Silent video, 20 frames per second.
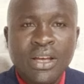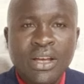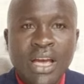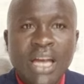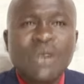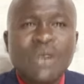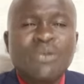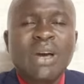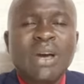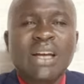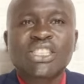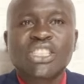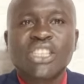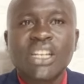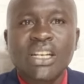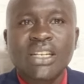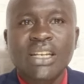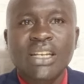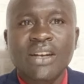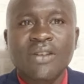and we are
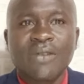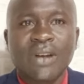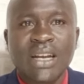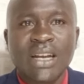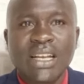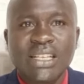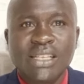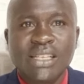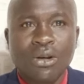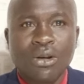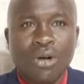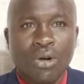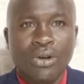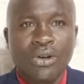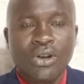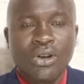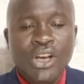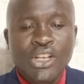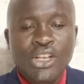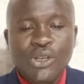children of a lesser
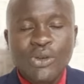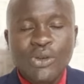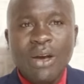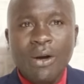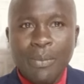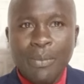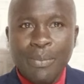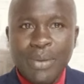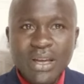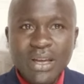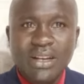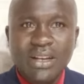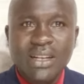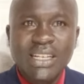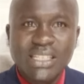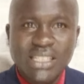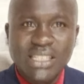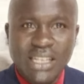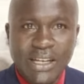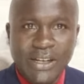God. So they were being
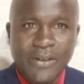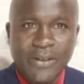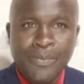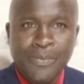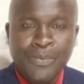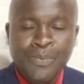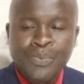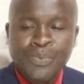greeted.